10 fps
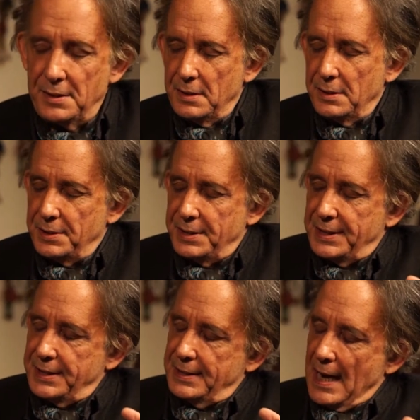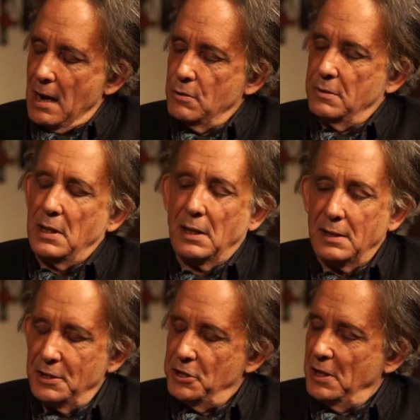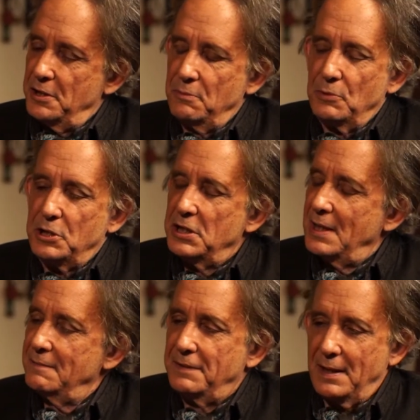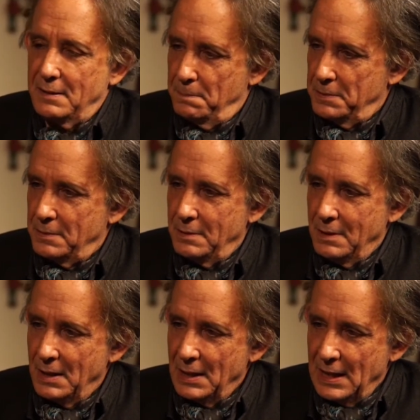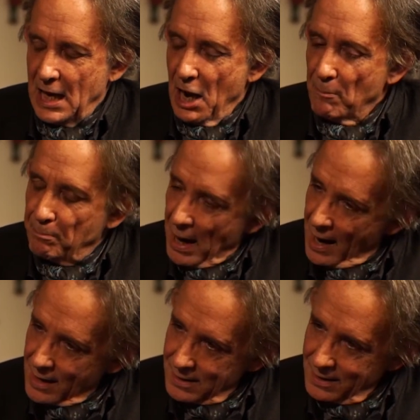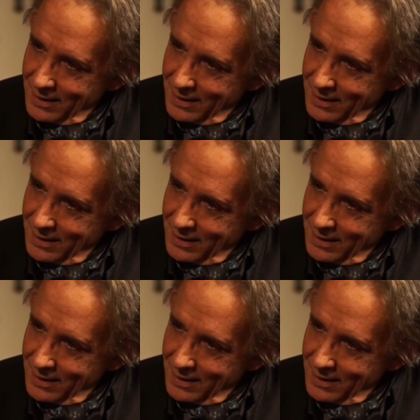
astounding initiation which is unforgettable. Oh, yeah. But